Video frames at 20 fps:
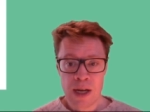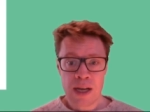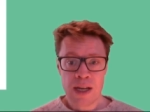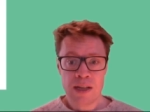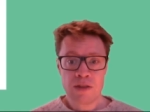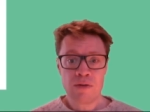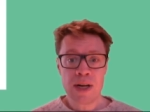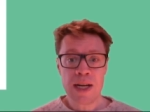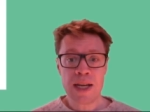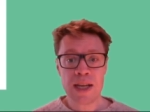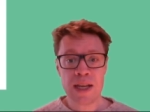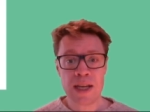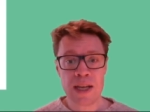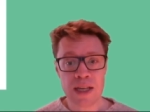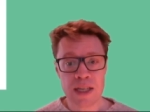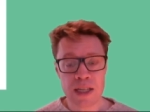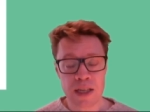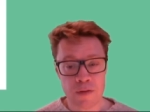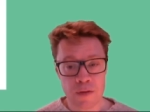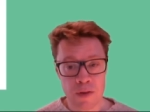it's really
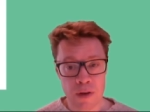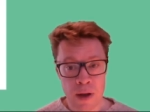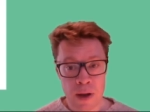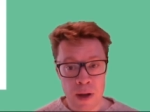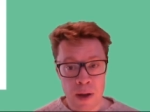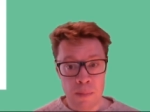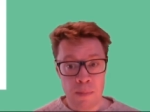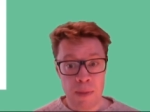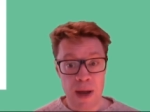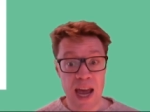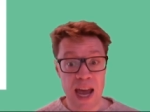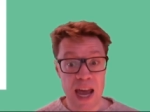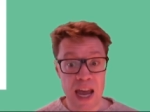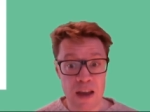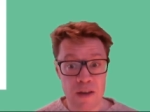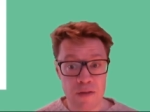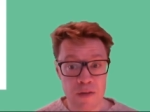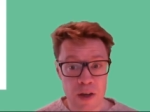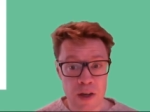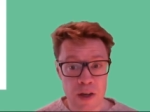easy for
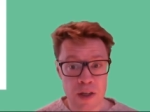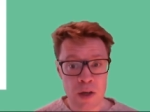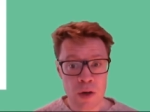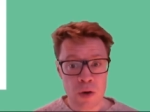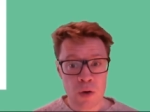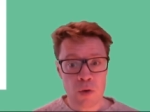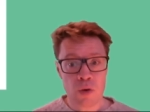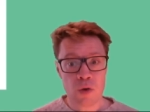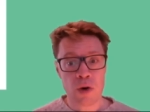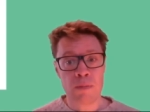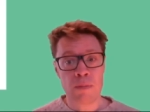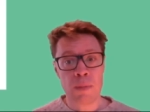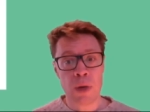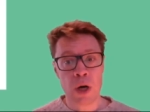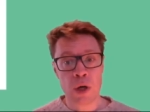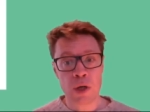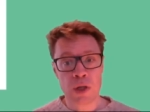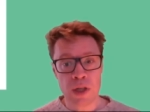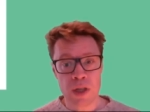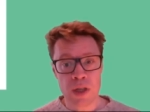behaviors or
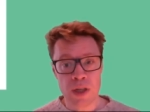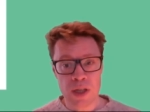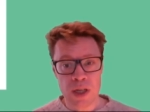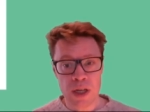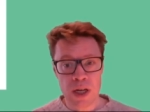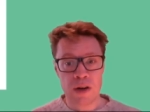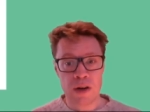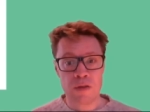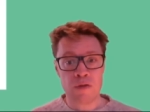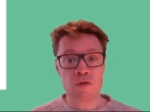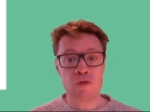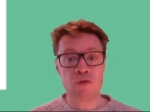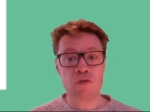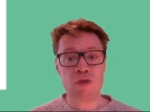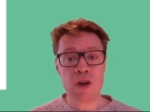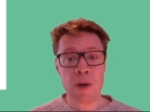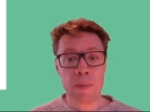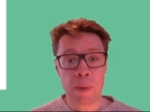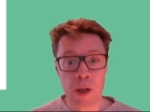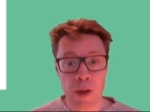emotions to kind of
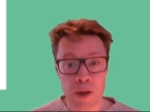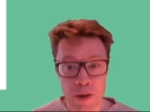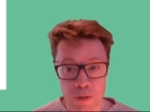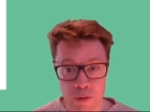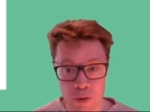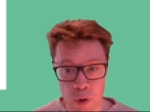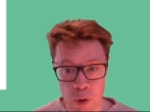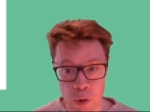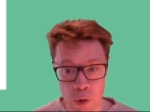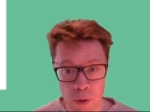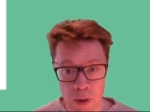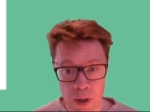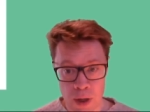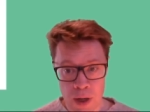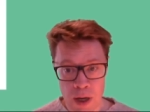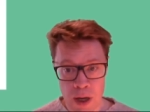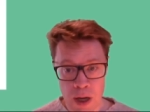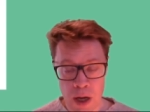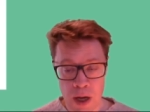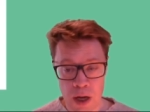ripple through
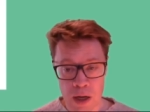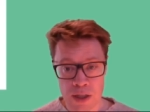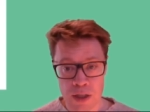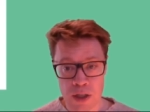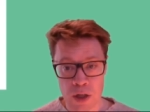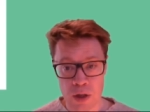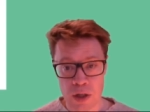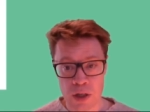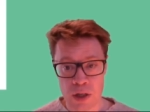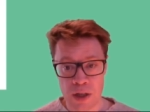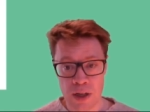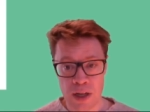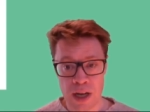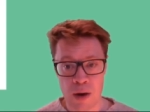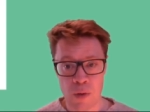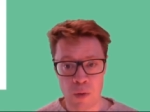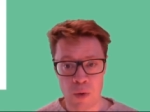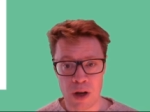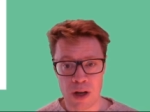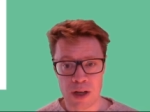our social
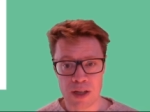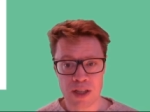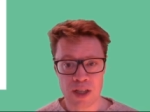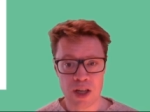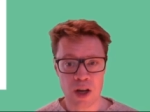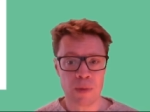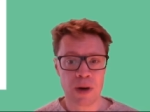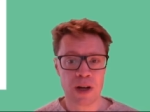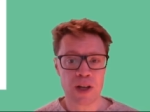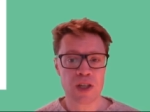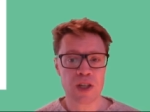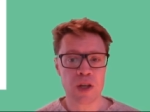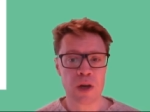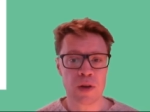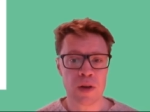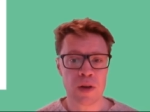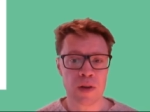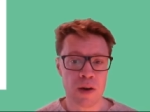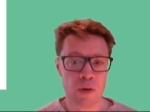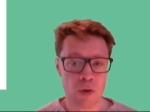networks, so much so
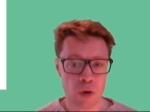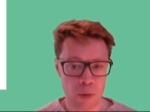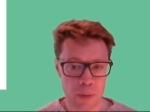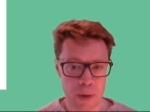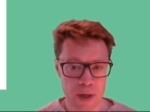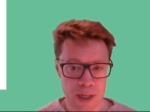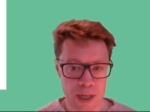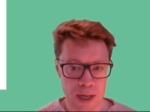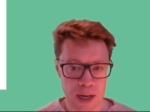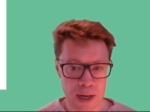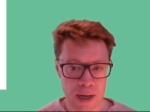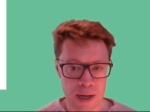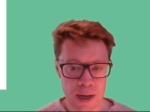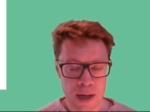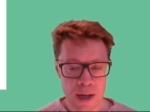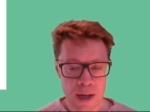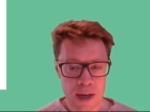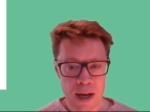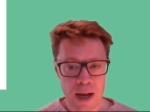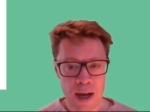that they're almost like
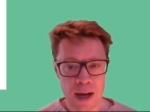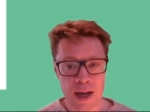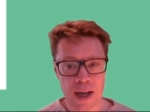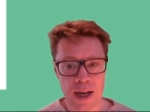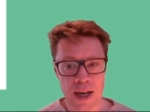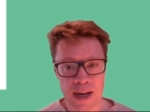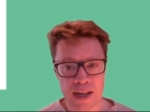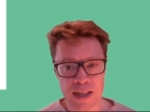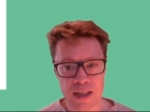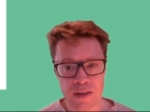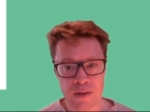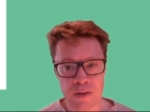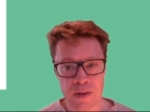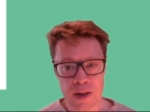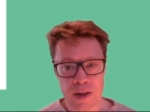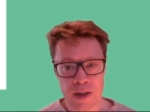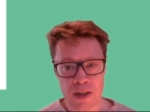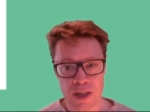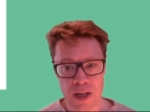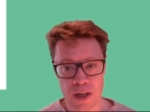a collective
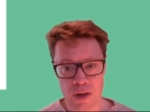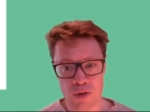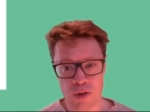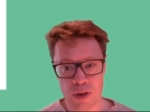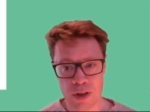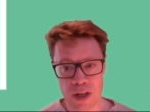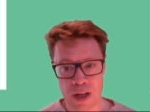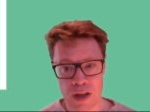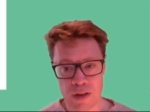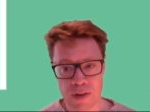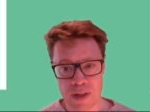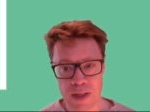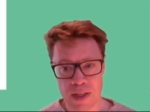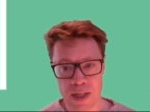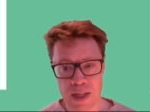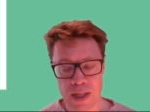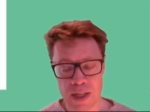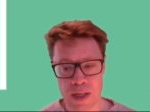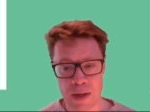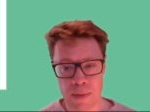central nervous
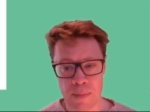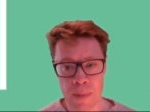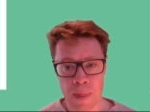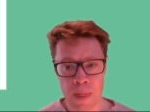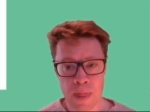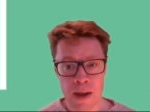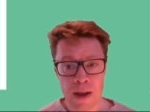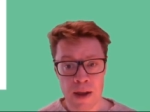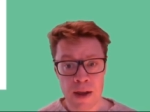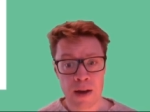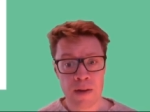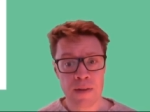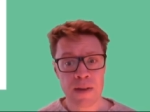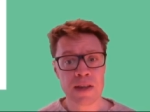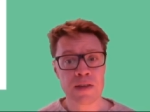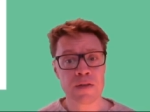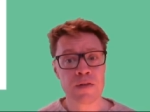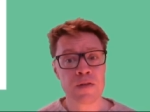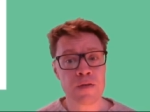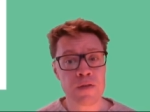system. And
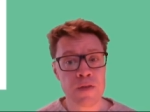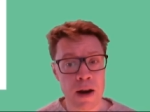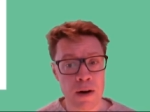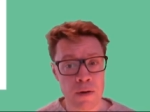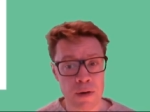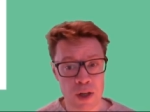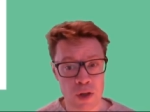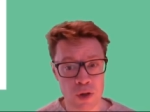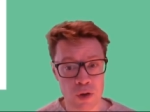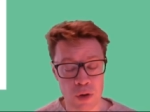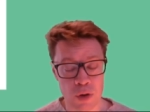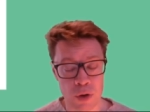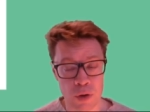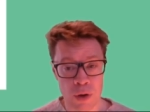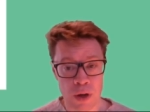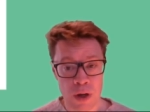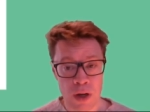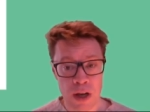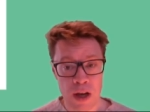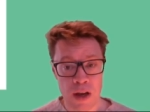that's very true
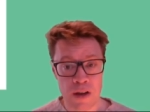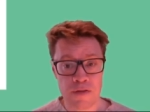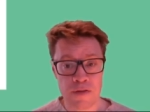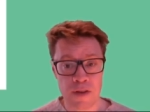of